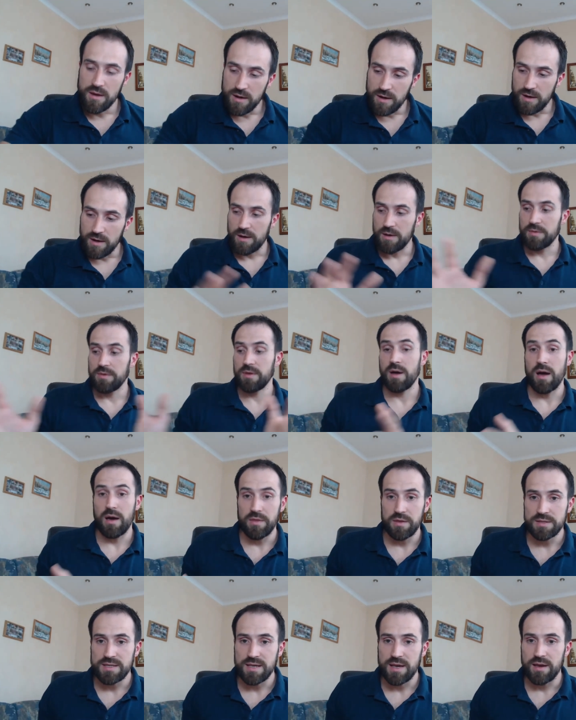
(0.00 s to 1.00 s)
Uh, the
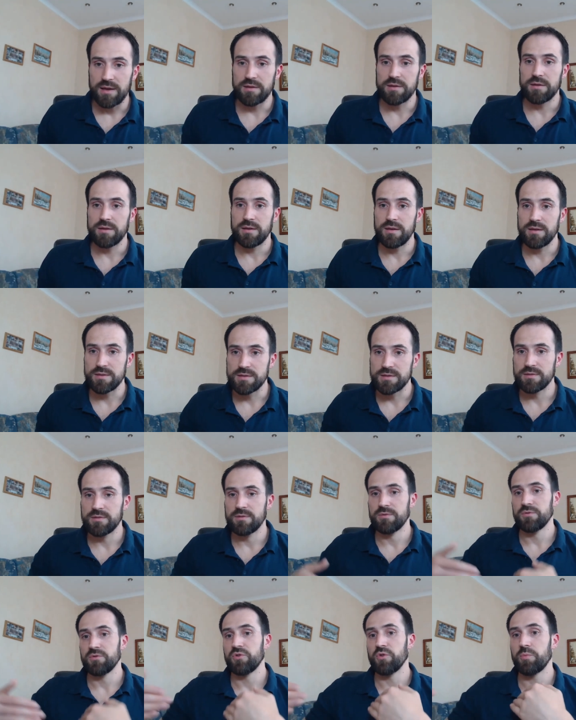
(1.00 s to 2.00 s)
other side is
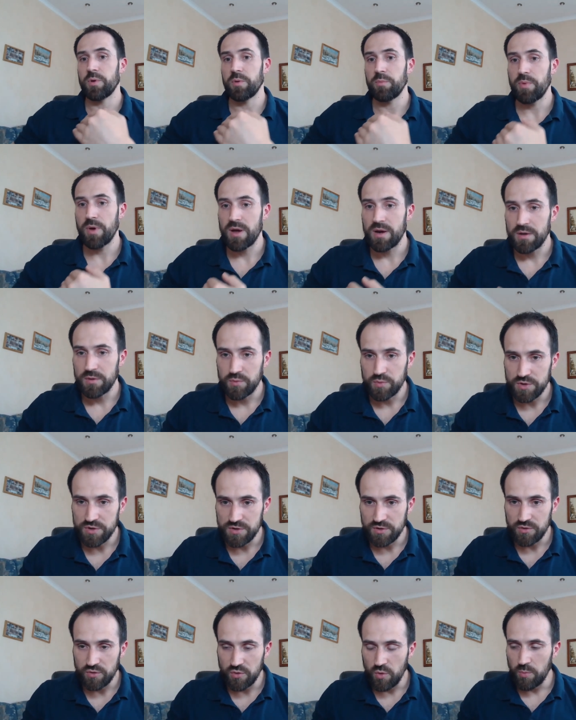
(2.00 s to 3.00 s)
to prepare it with
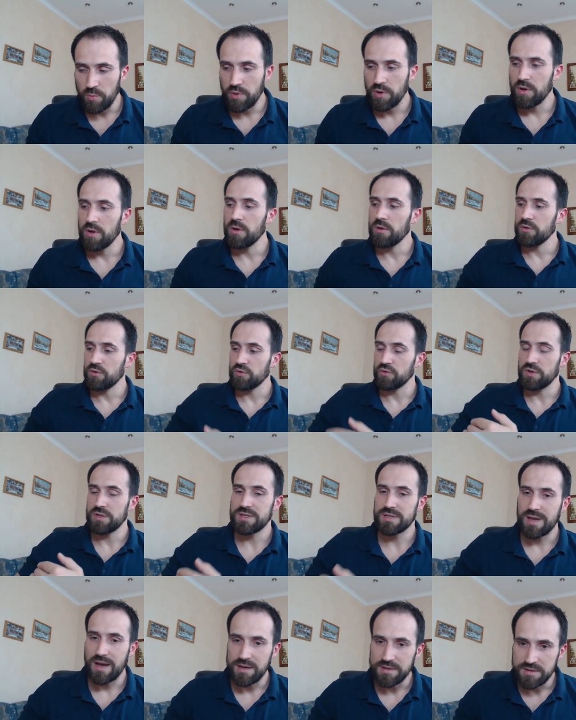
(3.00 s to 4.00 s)
the group, to
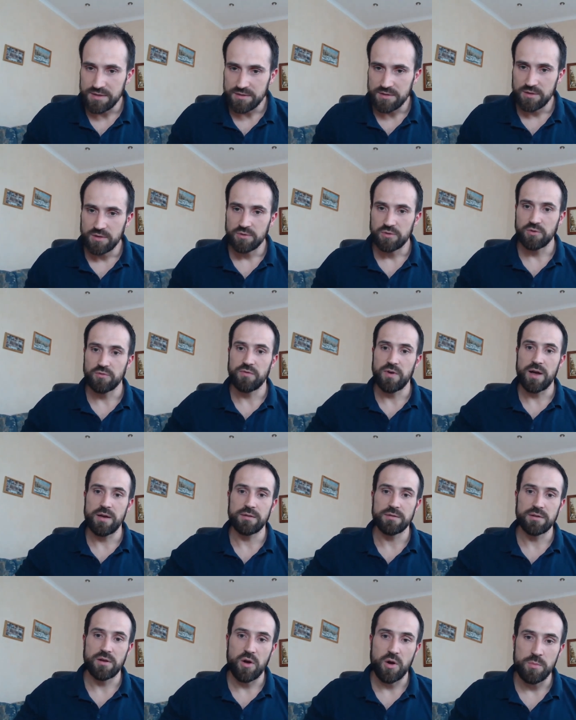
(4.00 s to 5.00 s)
discuss it, to
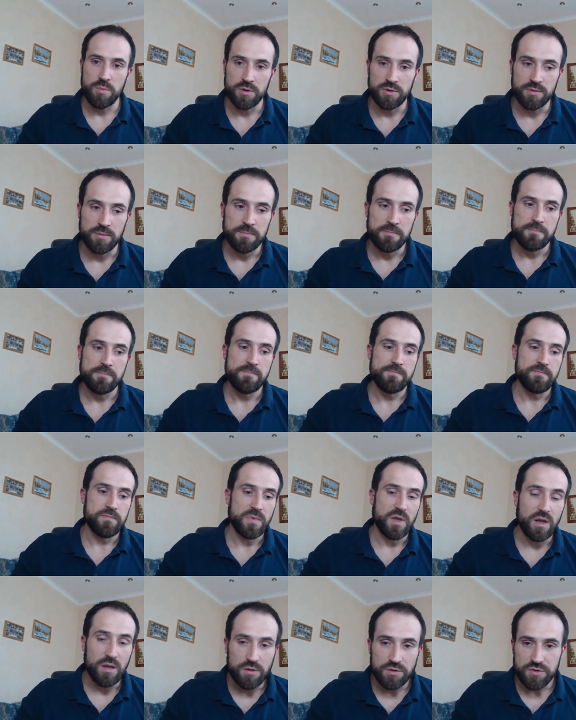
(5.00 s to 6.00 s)
find common
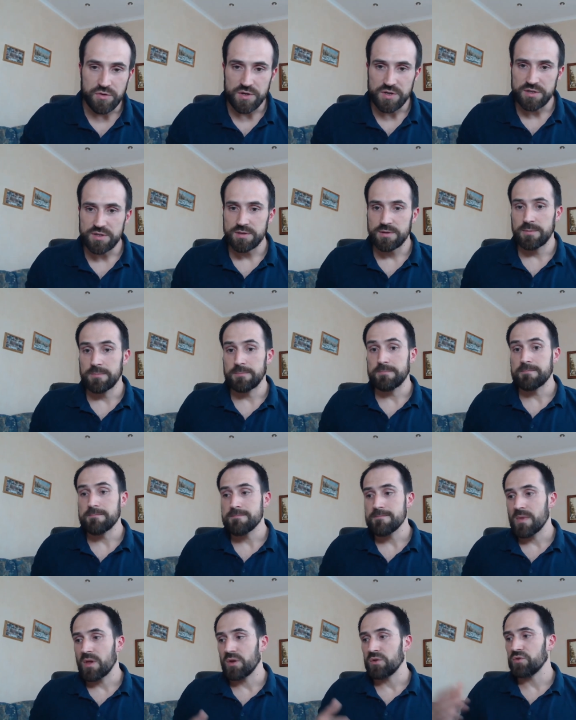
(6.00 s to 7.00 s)
interests,
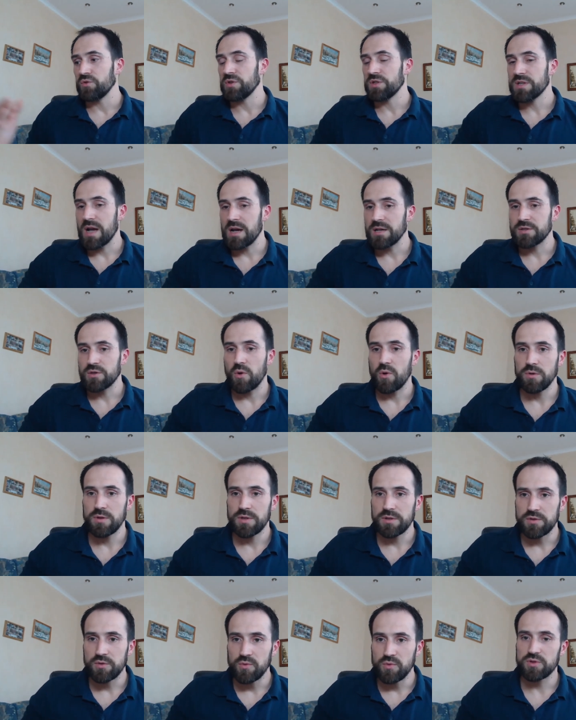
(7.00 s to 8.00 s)
to discuss all
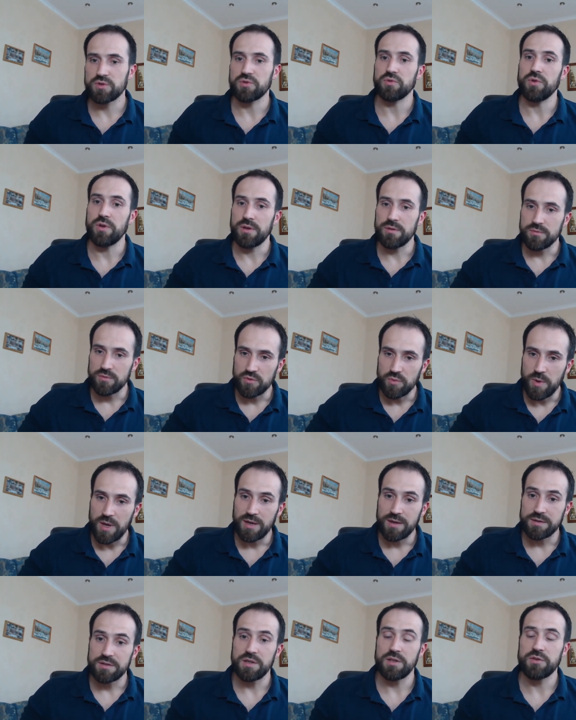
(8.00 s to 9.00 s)
the tools to in, to
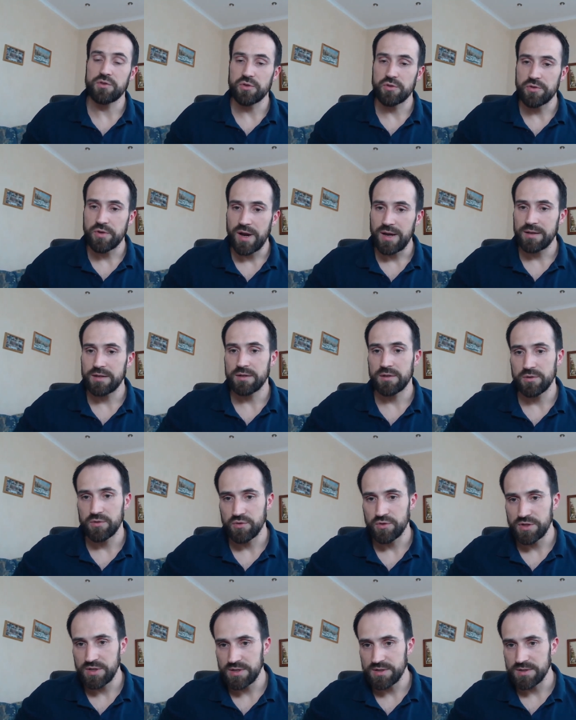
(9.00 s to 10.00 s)
make it integrated
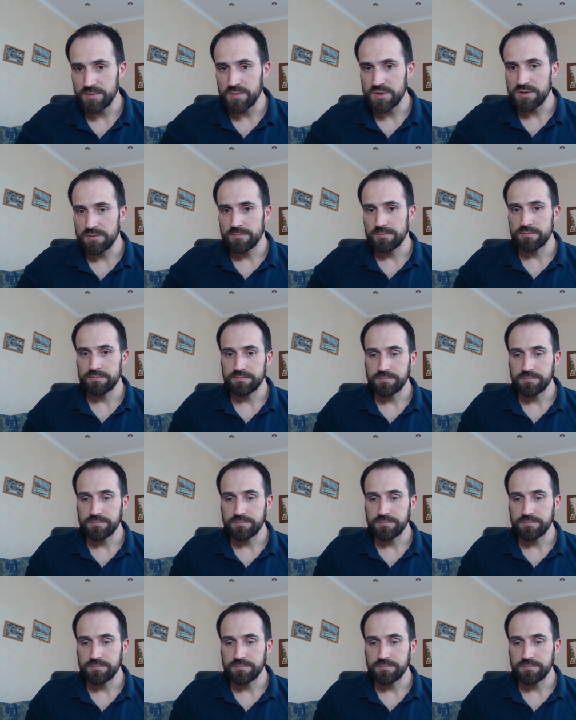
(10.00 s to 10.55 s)
into systems,